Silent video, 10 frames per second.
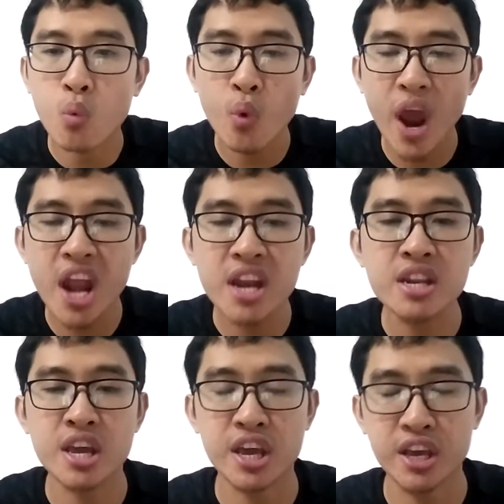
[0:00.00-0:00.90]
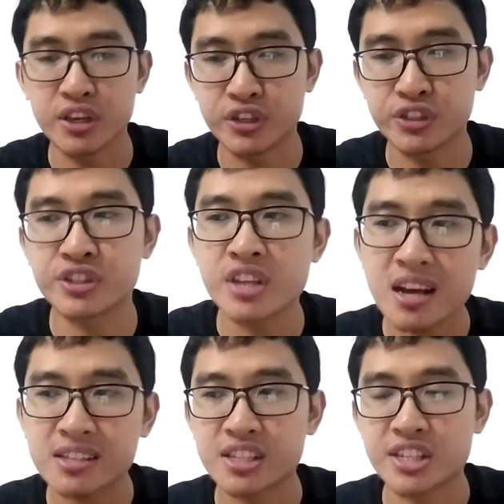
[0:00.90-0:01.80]
When he
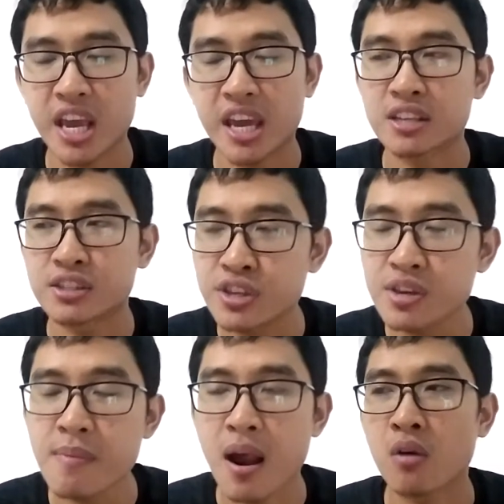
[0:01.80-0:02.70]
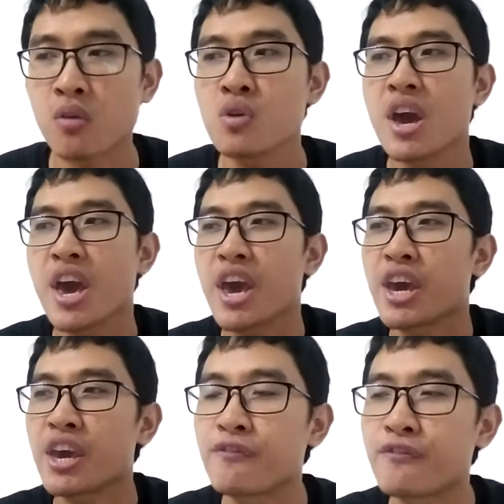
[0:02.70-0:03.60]
doesn't check his email,
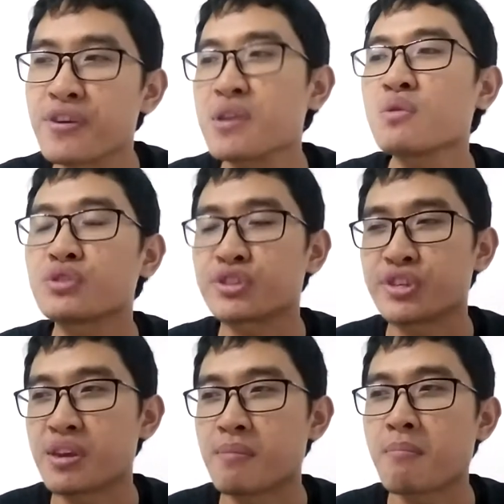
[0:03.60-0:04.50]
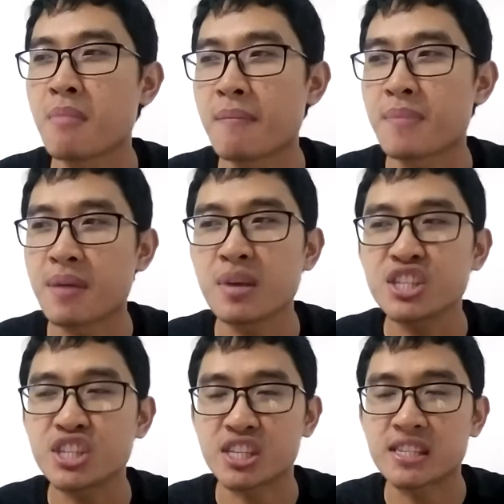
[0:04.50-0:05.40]
he feels he might be
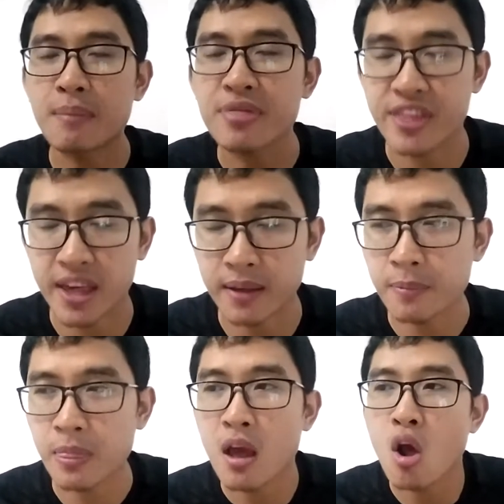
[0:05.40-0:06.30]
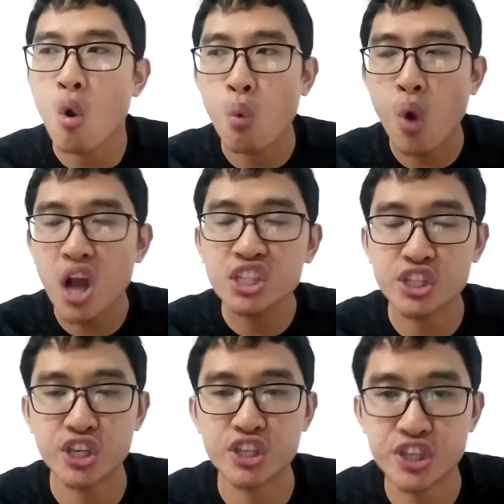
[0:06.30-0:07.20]
missing something.
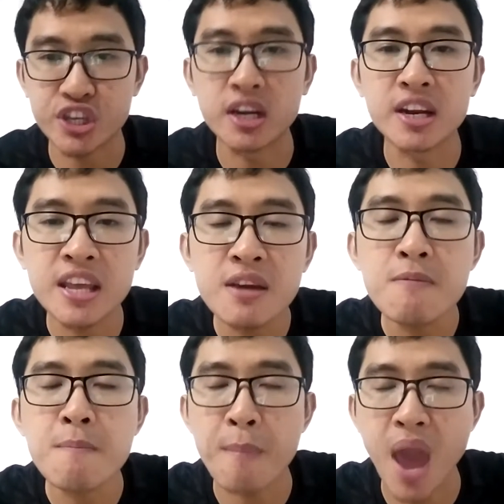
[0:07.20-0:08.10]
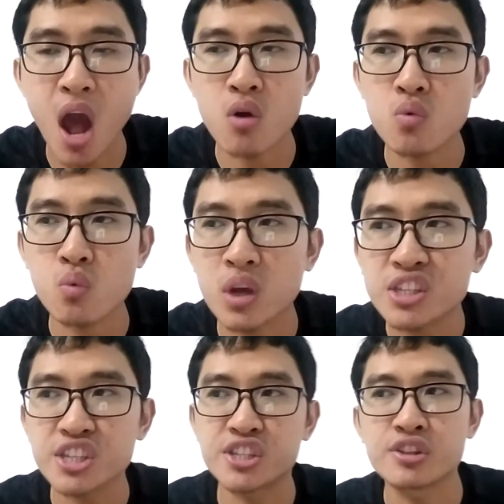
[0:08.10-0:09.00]
Once he sees the new mail,
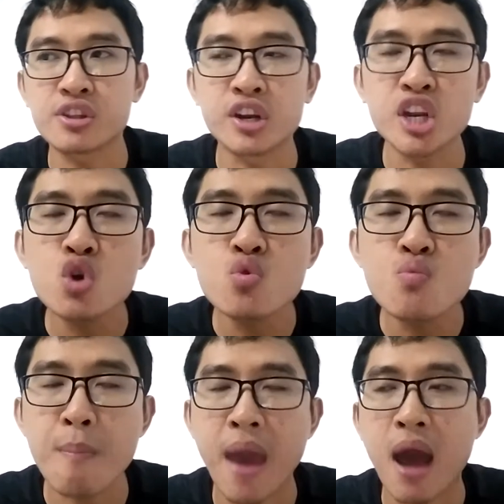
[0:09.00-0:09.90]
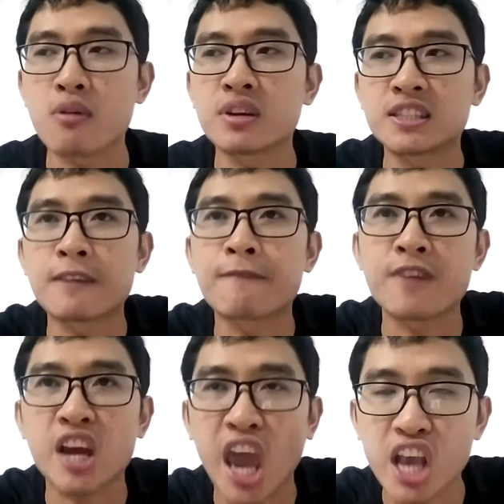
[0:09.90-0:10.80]
once he sees the new mail
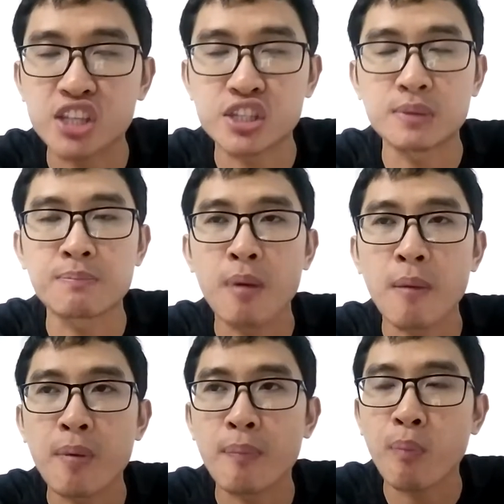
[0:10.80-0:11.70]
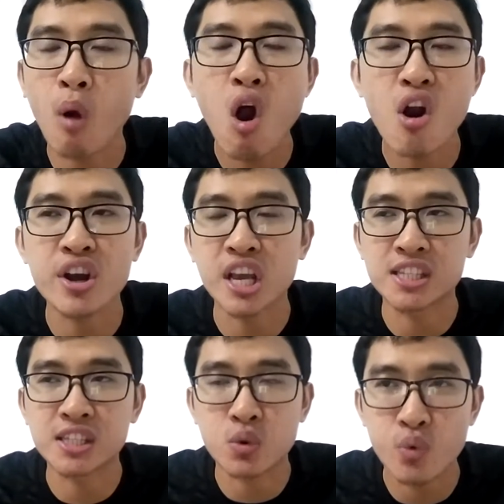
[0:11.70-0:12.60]
notification pop up on
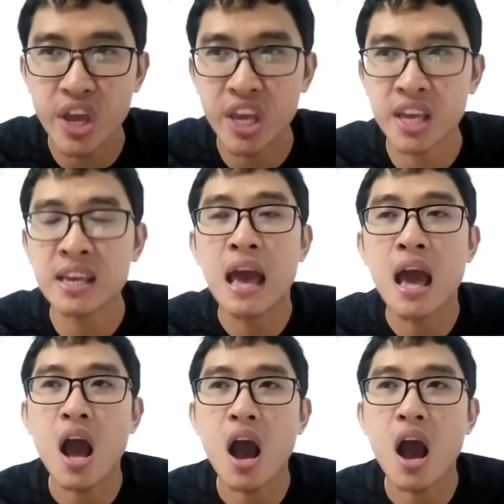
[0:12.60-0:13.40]
his screen,